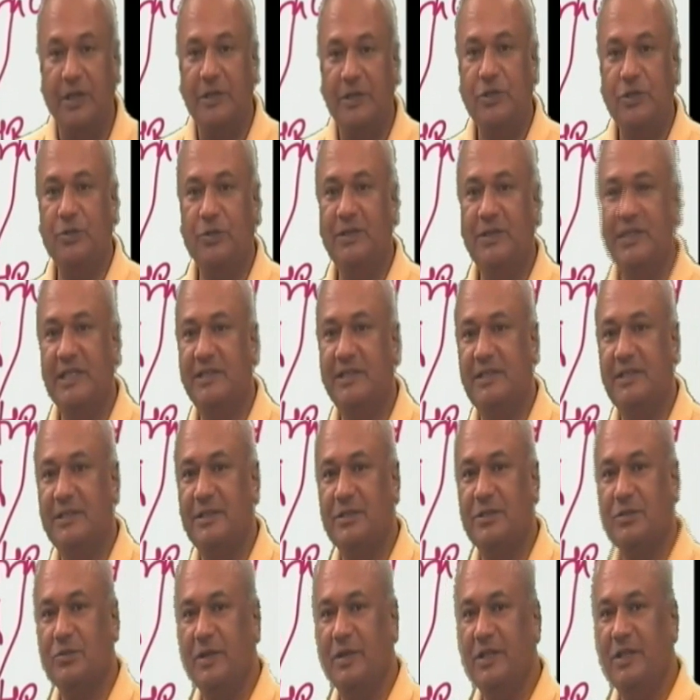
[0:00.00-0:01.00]
So this
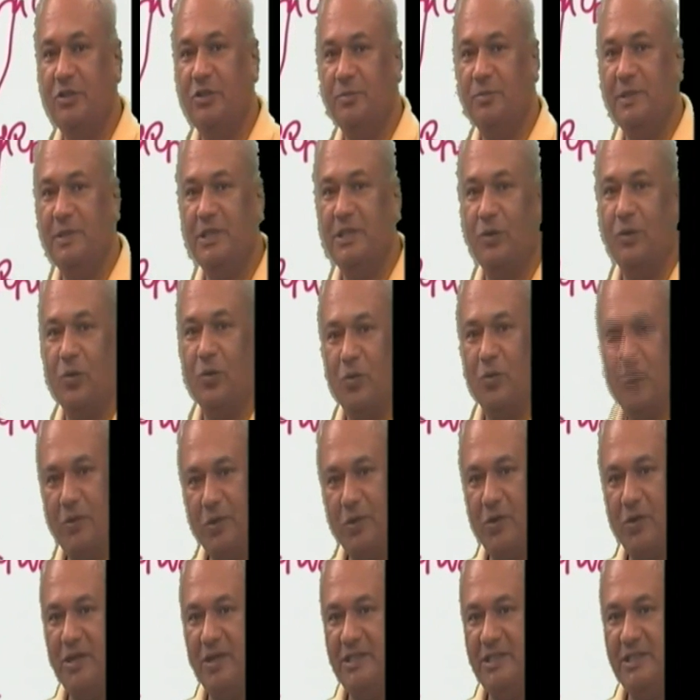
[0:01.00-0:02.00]
is going to be the
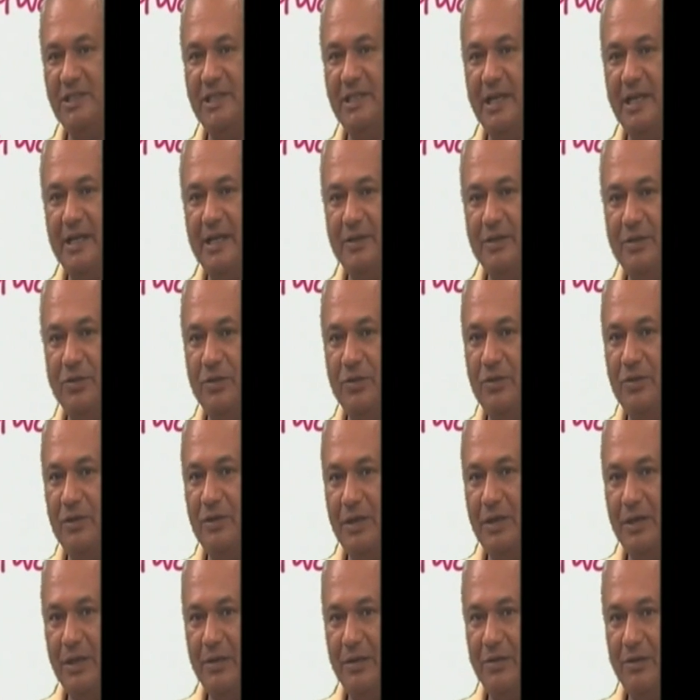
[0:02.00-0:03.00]
overall
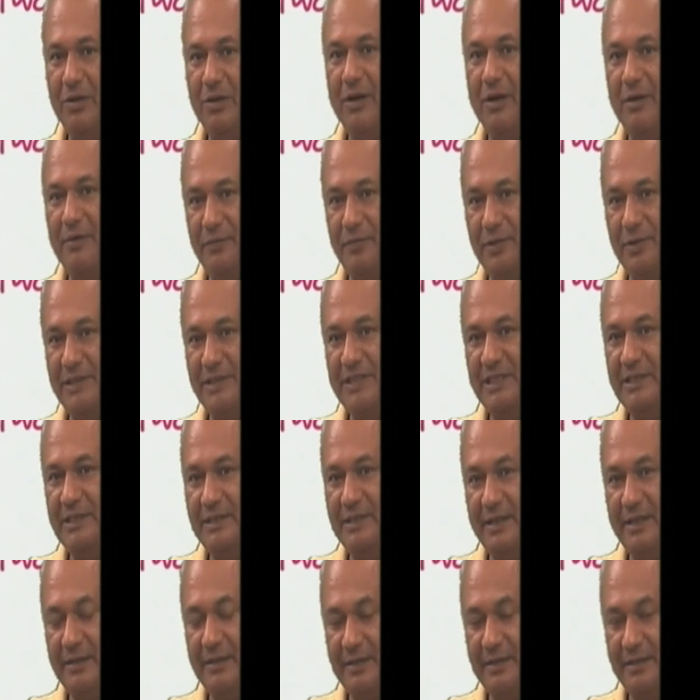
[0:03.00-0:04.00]
scenario of a
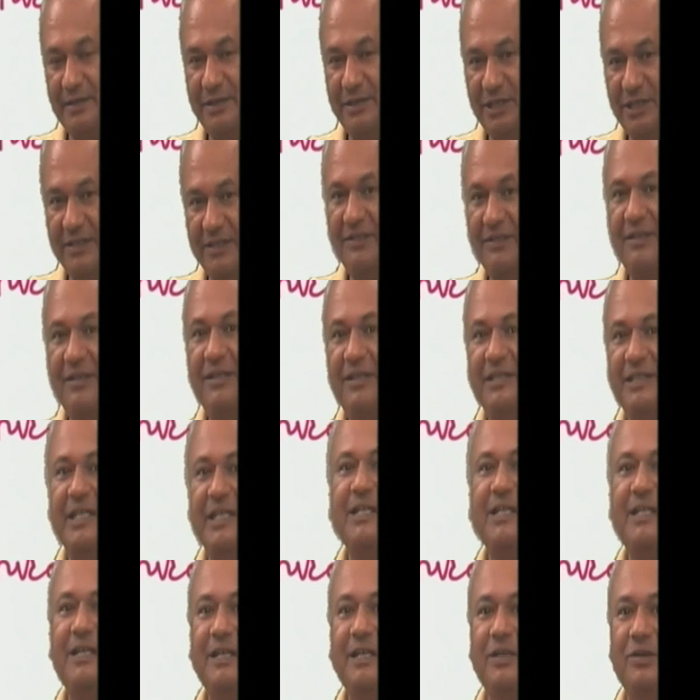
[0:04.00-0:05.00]
general
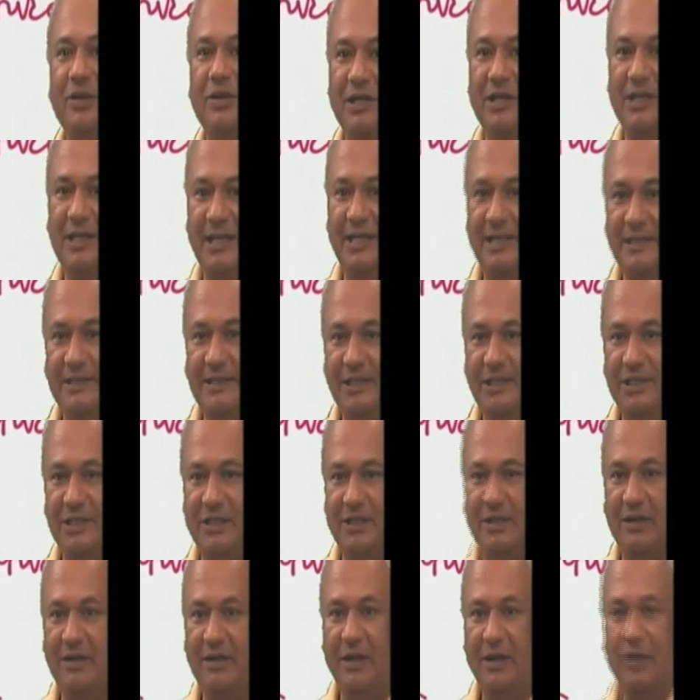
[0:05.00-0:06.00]
generic
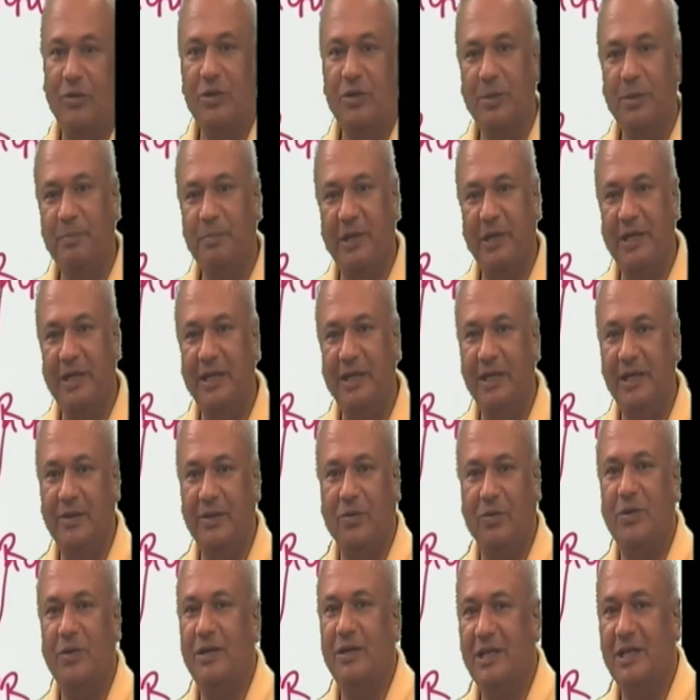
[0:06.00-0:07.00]
organization. Now
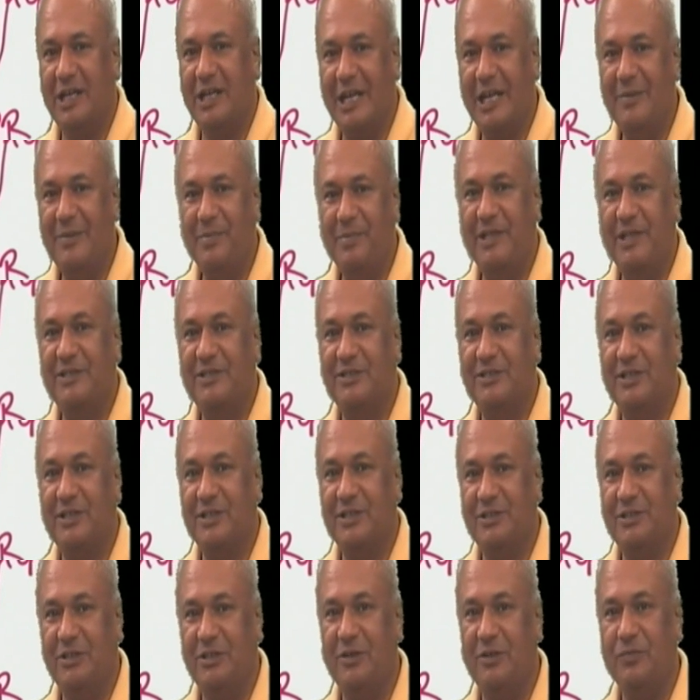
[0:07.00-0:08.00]
depending on type and
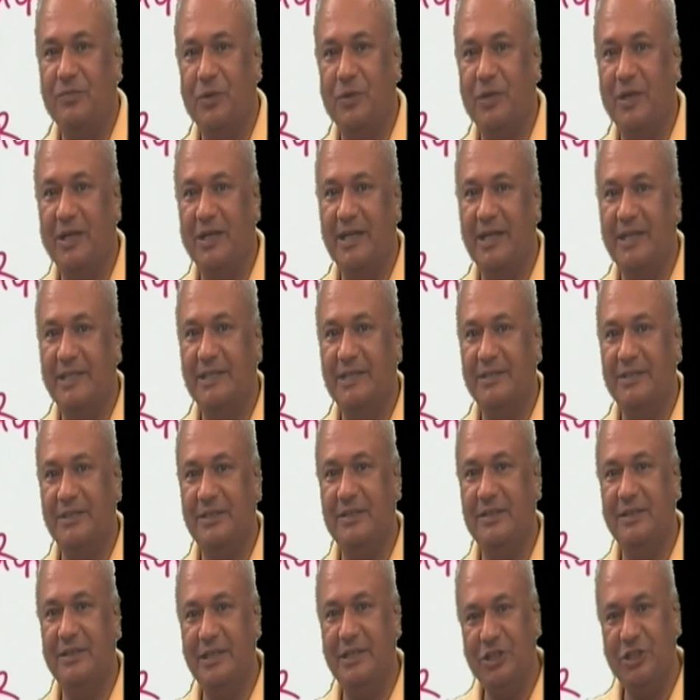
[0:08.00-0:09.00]
structure of
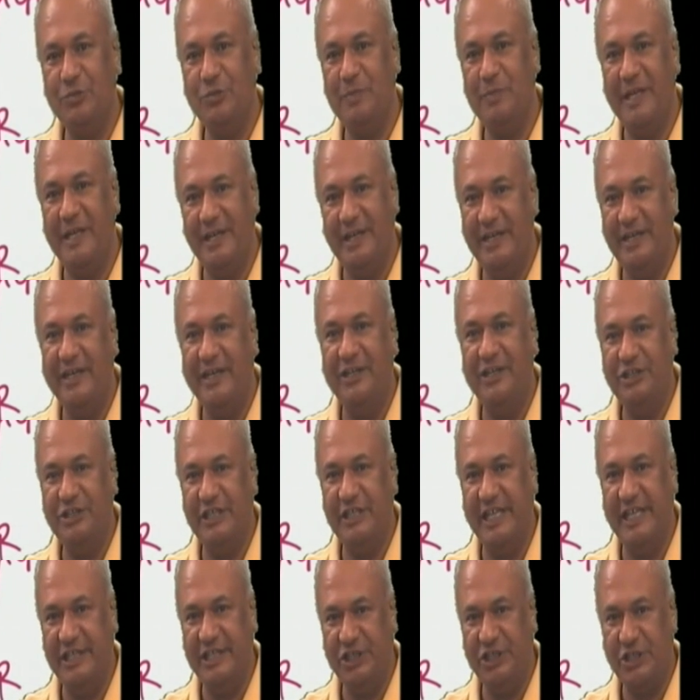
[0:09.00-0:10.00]
organization, this may little
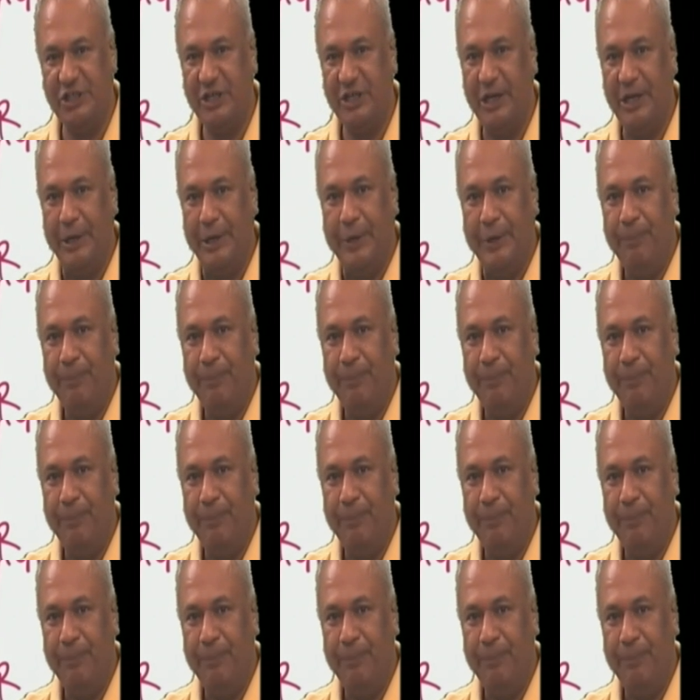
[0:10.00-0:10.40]
change.